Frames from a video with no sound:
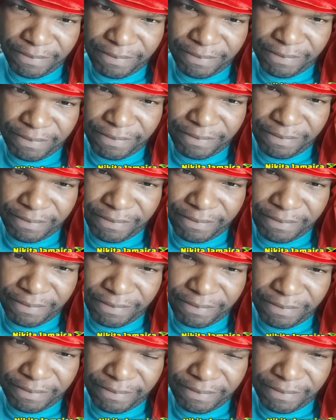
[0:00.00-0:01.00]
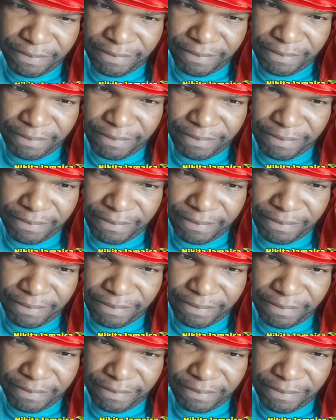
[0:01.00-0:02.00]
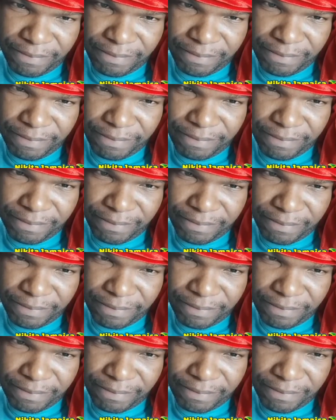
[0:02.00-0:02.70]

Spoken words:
(no one is talking)